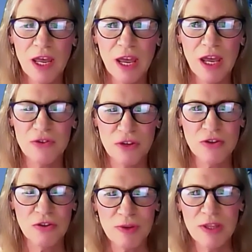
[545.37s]
It's
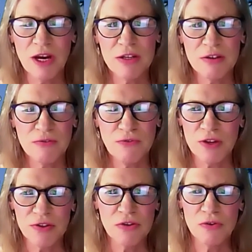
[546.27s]
just the reduction of
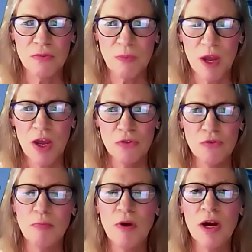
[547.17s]
risk to
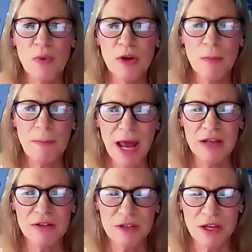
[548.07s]
a point where you're
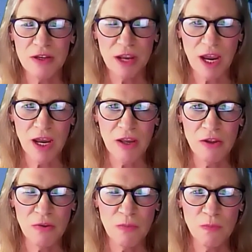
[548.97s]
balanced
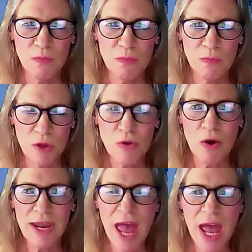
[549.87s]
and
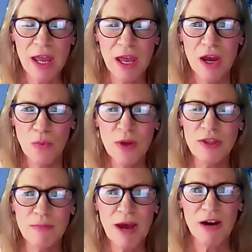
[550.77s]
you're okay
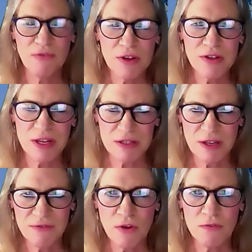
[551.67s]
with the amount of risk
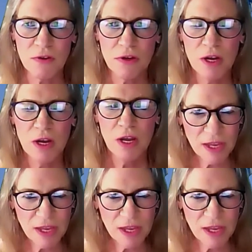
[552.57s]
that's left over.